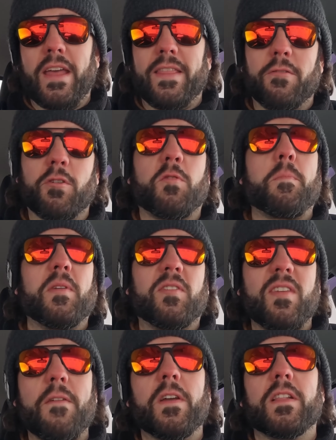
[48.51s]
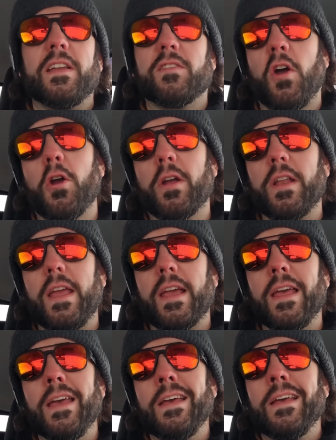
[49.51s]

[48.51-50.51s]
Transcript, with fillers: And they were specifically targeting